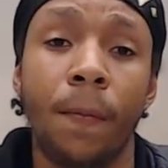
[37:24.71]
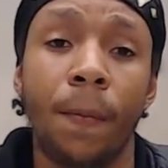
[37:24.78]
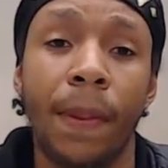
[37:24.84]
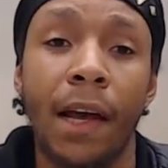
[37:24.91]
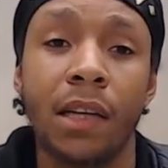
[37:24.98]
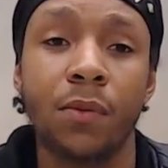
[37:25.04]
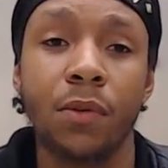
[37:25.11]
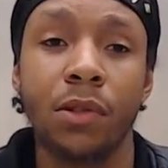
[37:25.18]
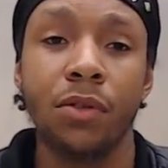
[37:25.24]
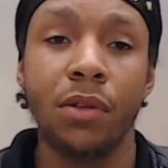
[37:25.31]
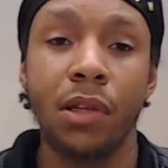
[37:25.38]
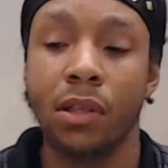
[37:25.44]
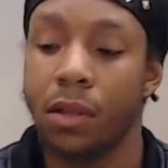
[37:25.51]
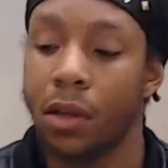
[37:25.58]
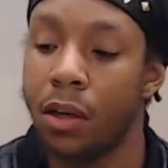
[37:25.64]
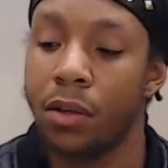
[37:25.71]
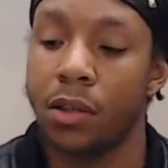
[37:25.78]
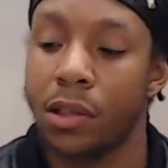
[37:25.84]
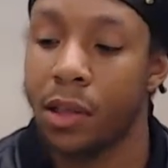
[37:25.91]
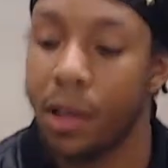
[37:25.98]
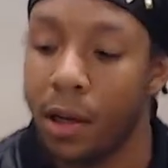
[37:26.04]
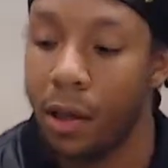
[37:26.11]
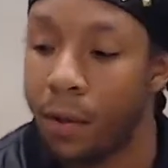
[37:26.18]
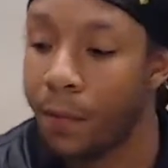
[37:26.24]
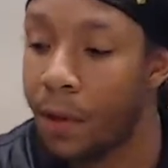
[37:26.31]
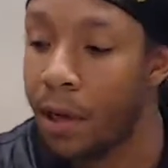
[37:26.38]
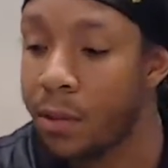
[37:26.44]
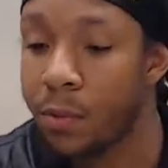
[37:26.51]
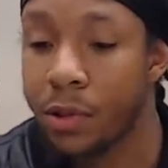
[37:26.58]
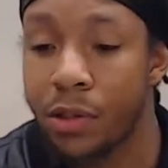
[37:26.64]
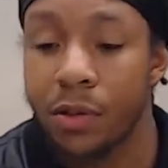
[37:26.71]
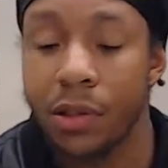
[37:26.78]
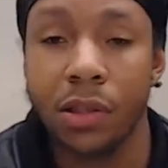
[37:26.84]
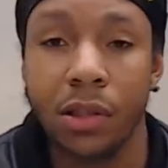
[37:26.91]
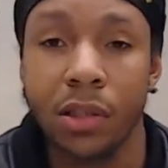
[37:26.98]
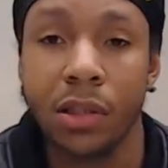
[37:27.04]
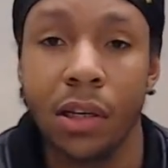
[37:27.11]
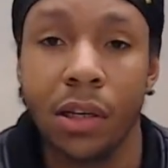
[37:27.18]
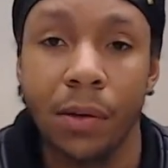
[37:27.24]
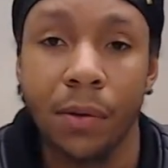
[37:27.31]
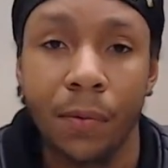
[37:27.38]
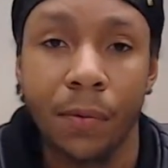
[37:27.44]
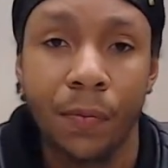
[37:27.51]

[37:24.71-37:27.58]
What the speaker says: That's what you need to understand. That's what you need to see.